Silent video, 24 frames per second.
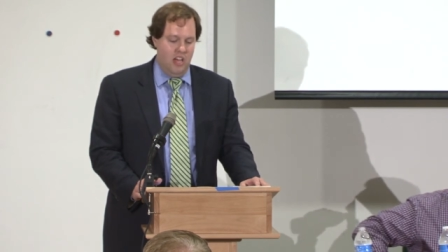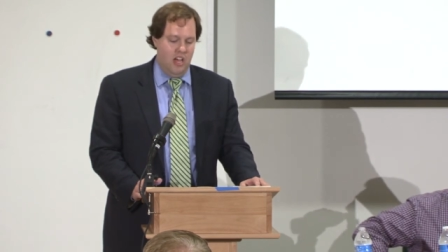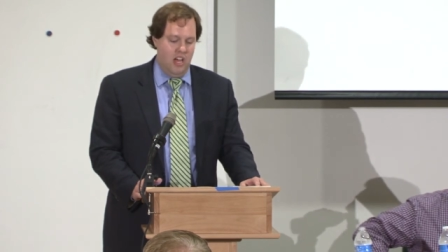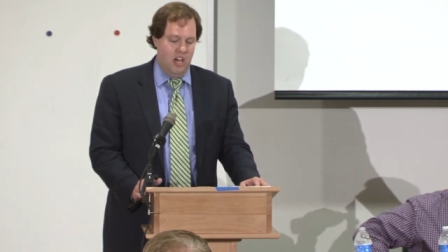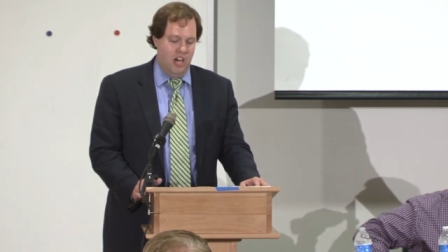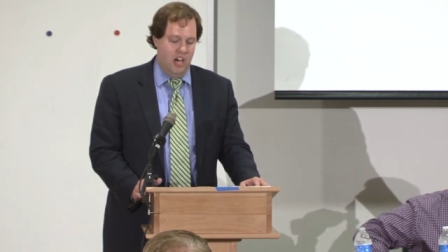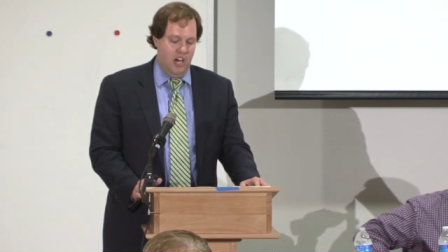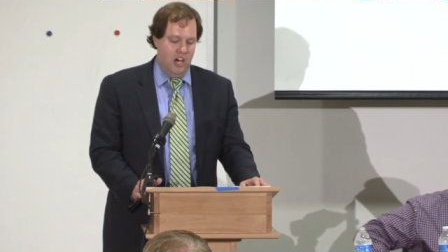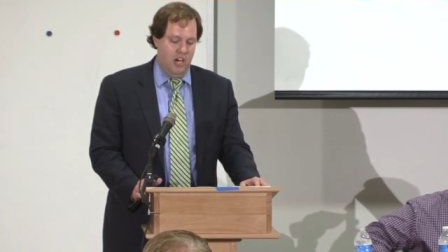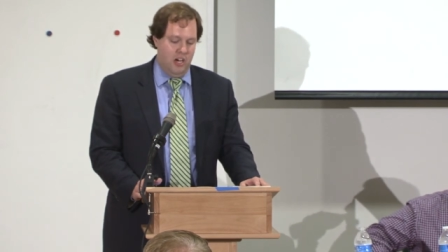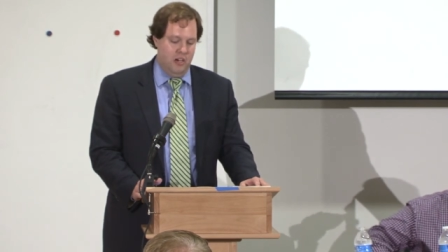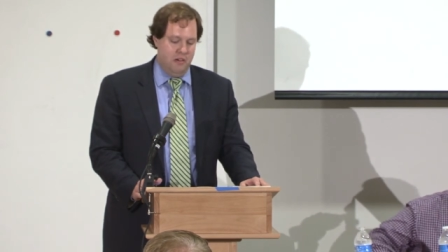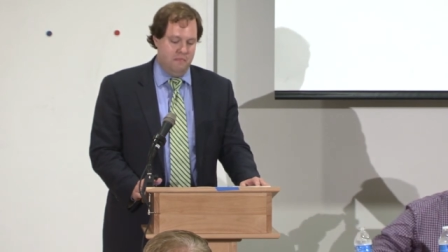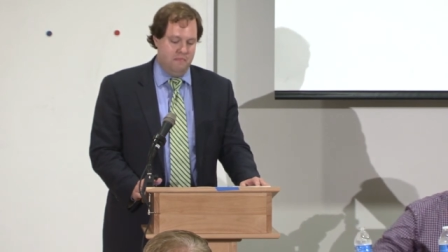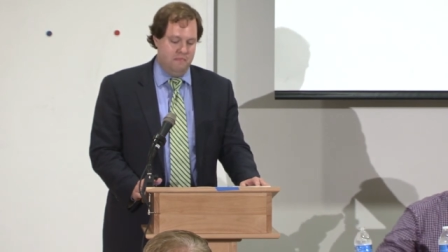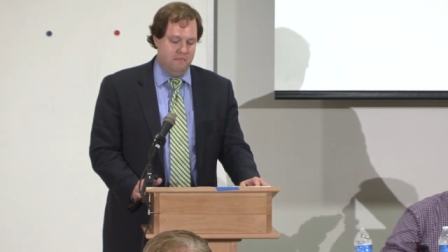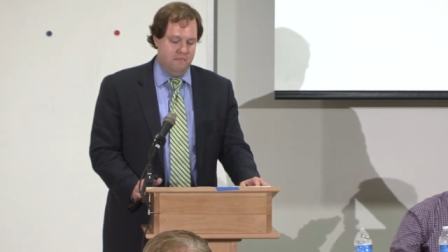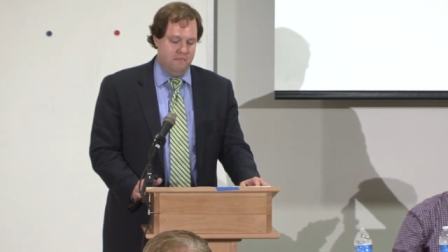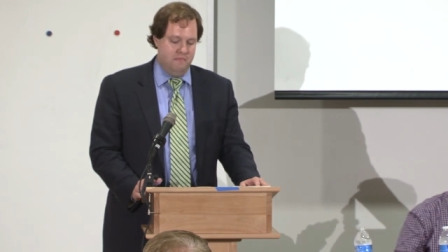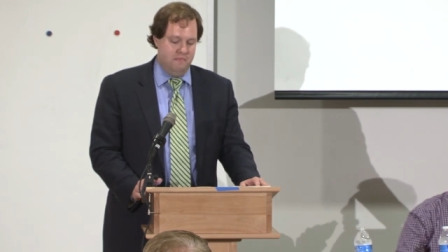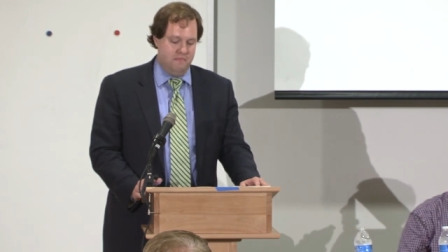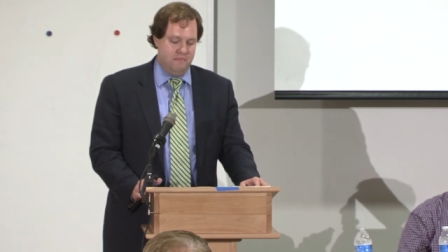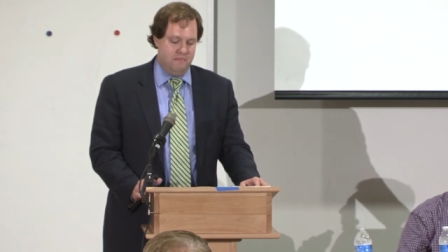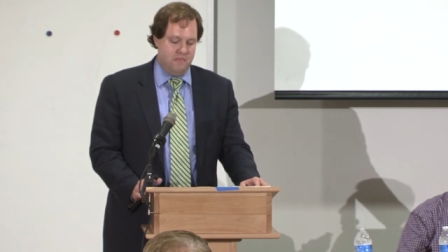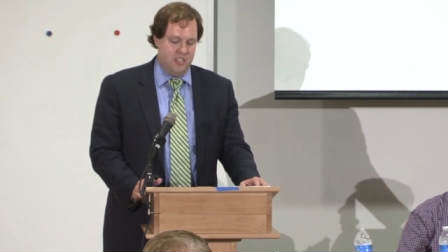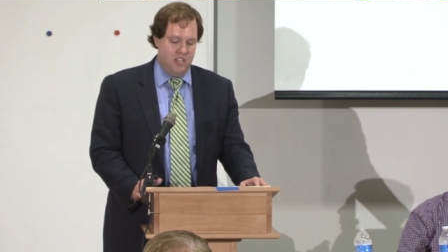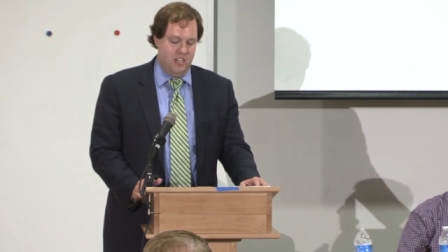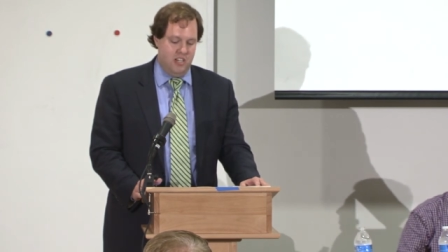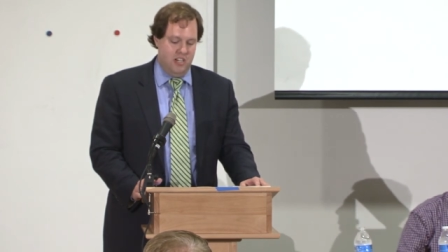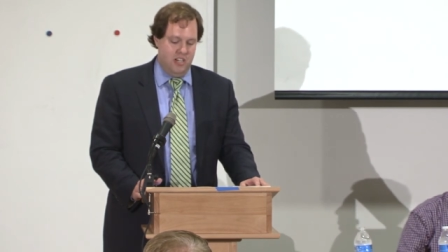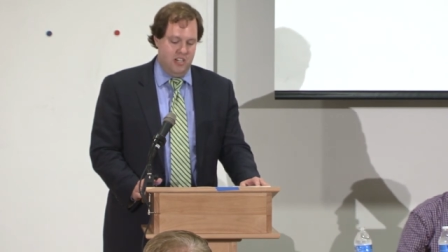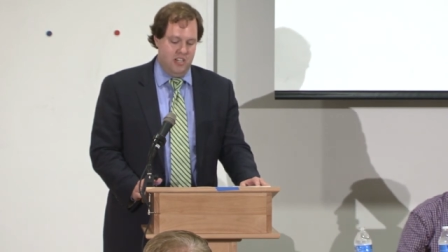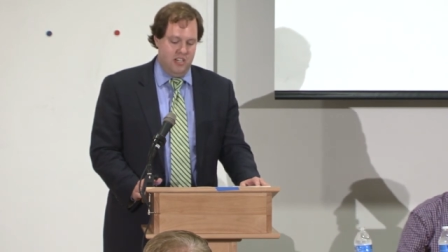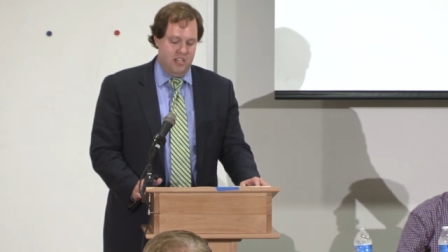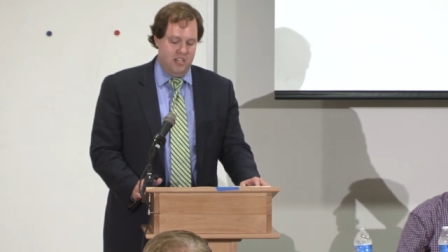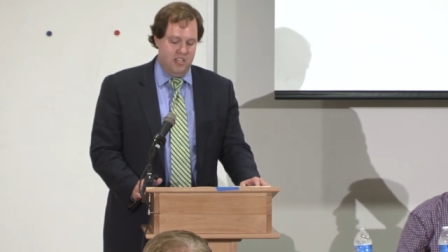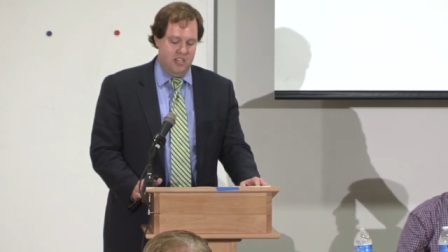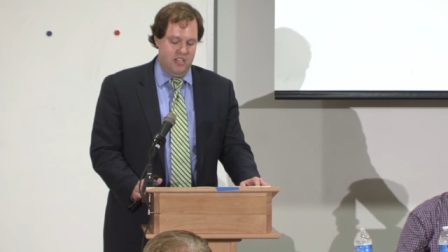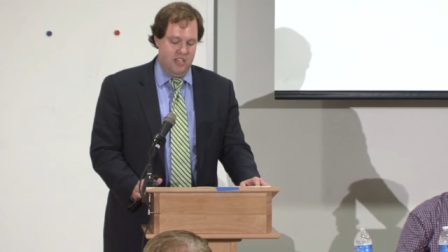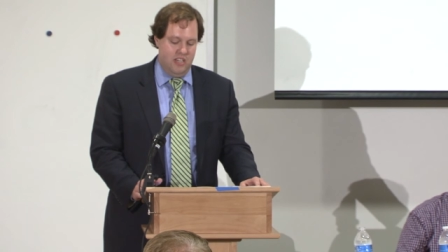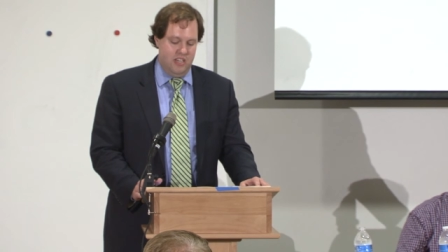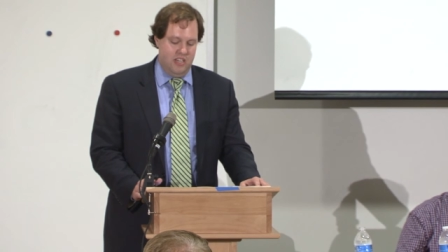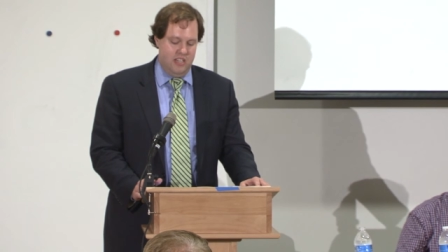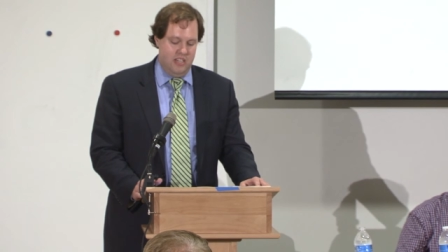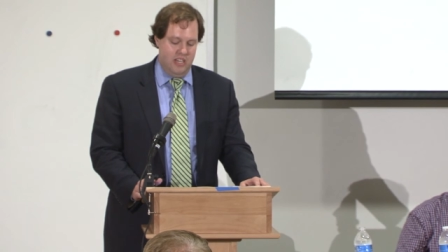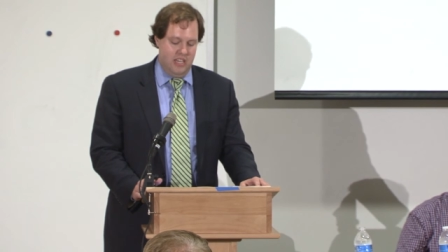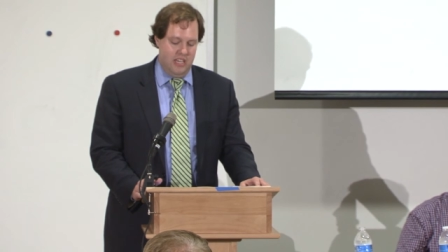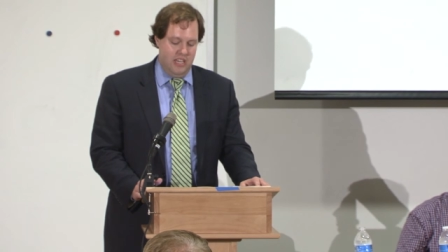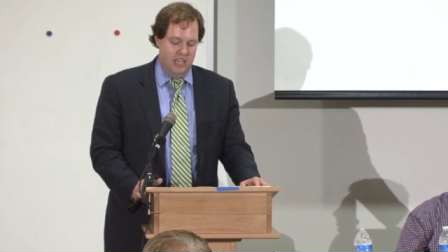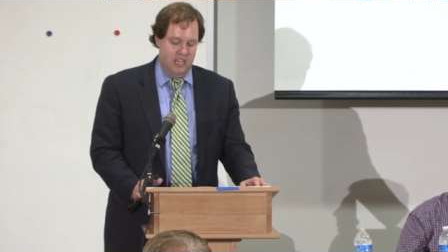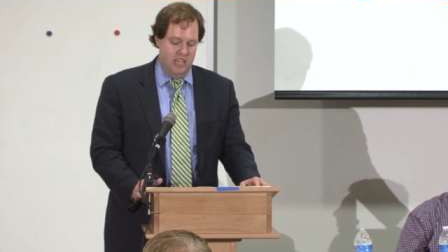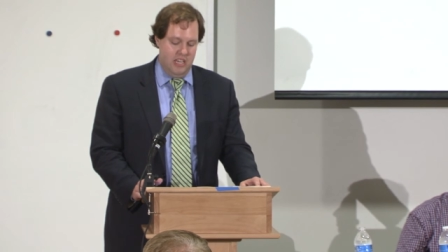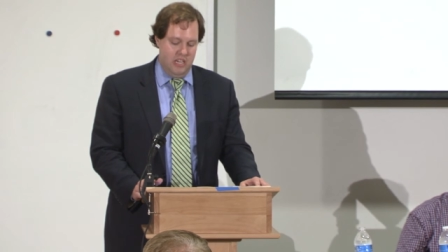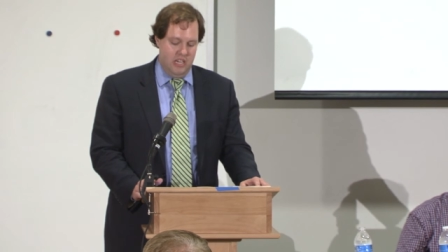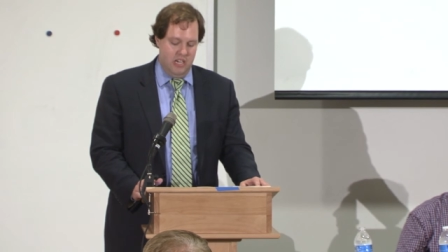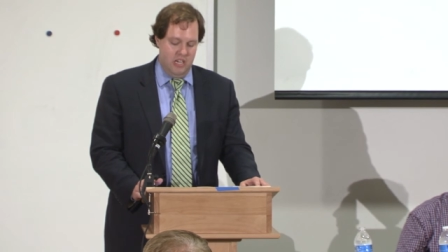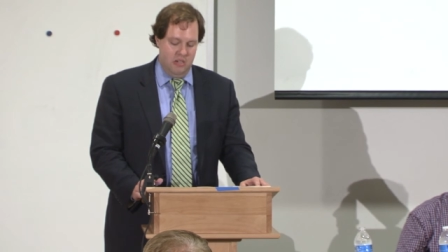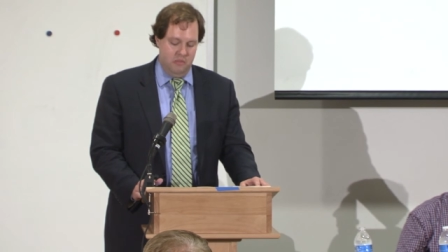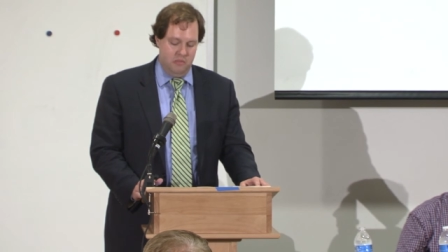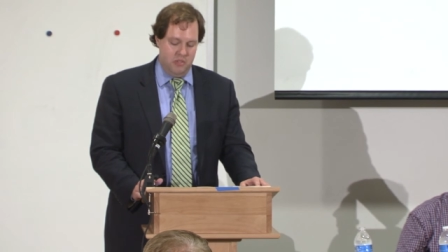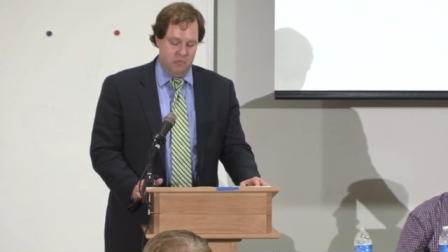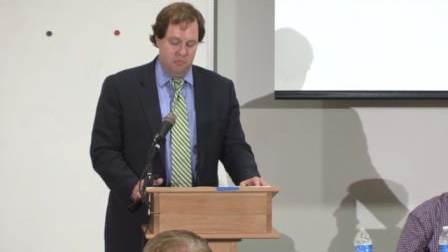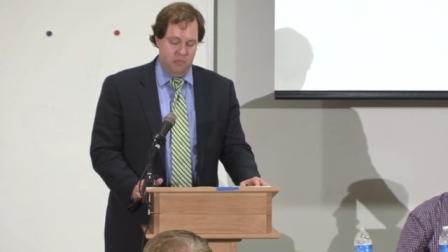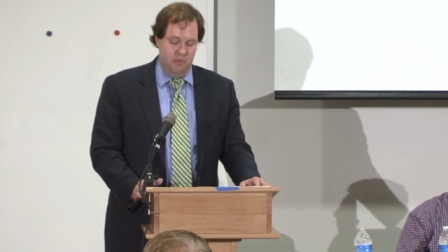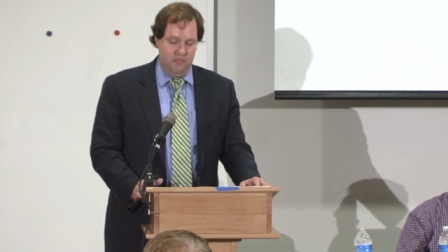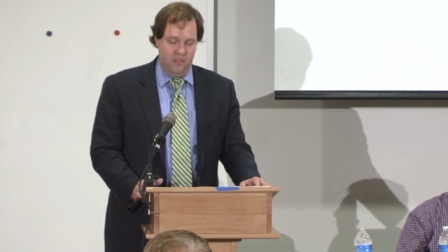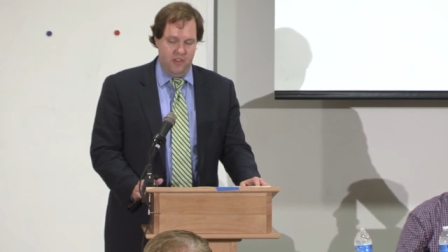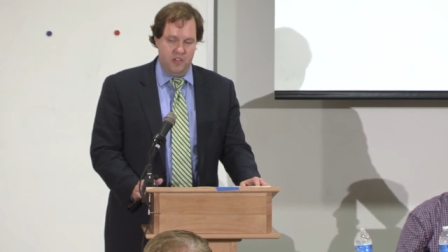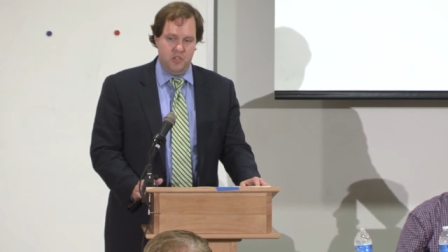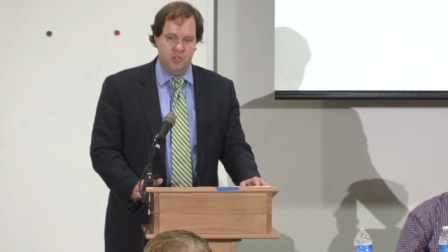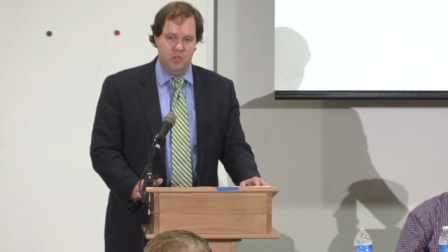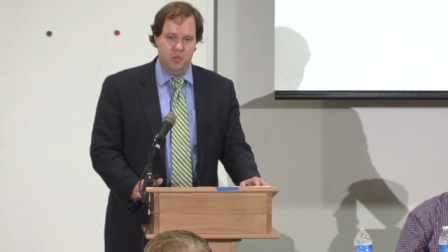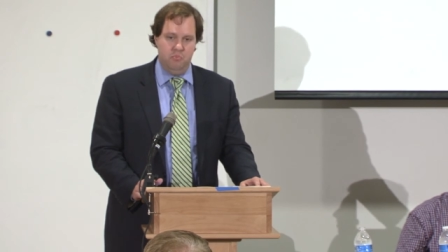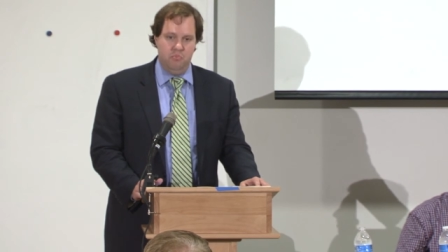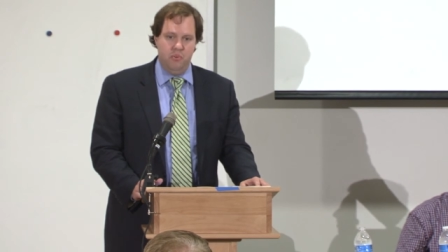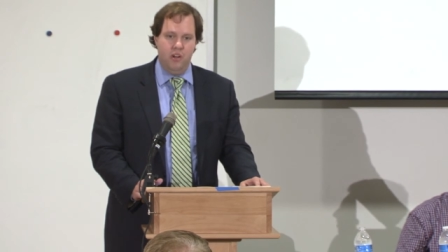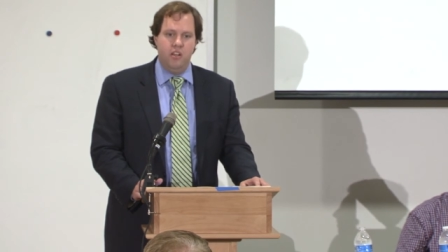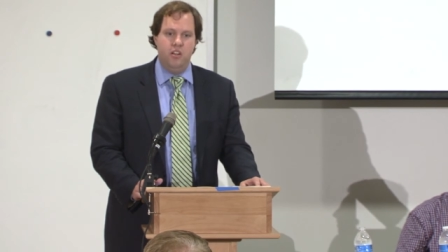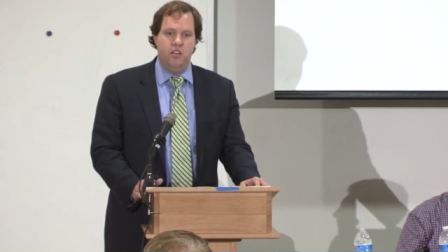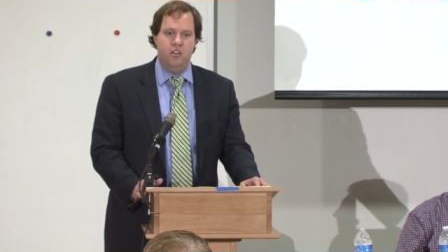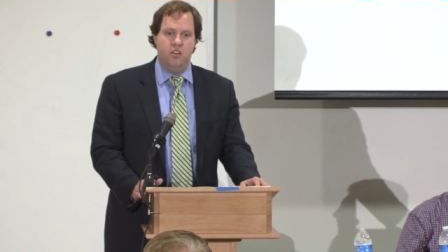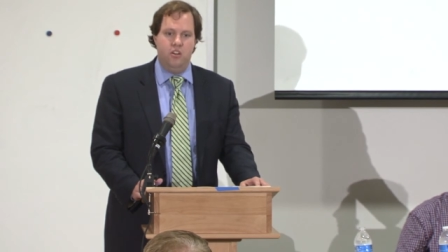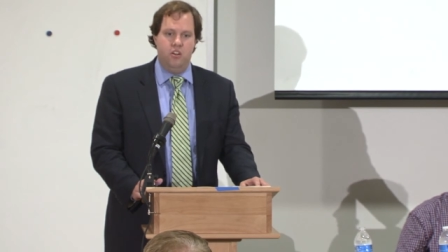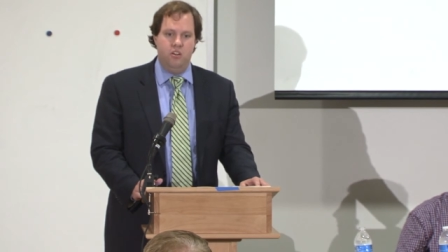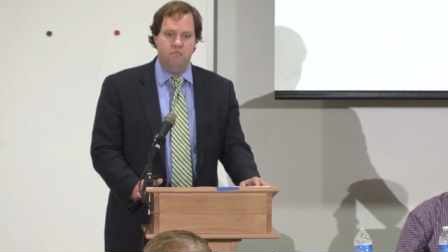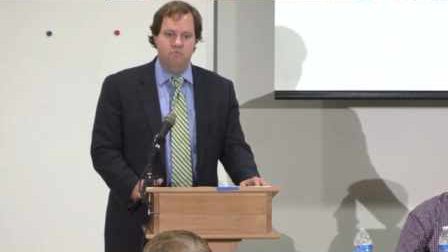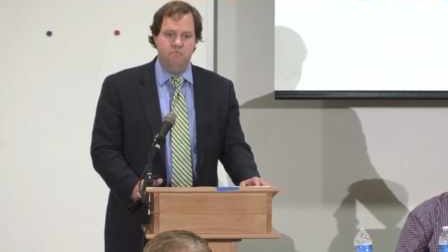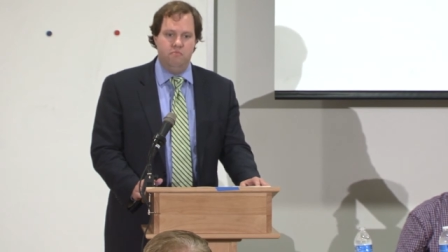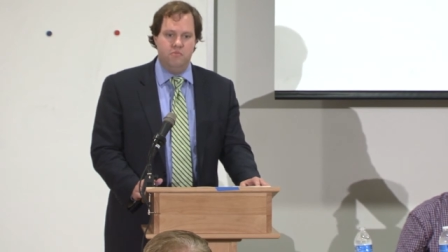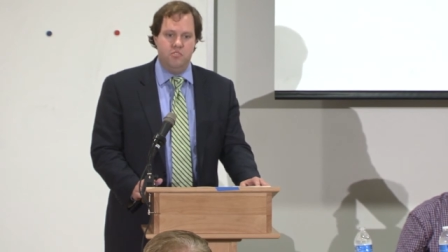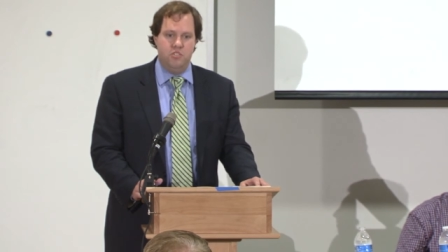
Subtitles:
And he was a professional predator.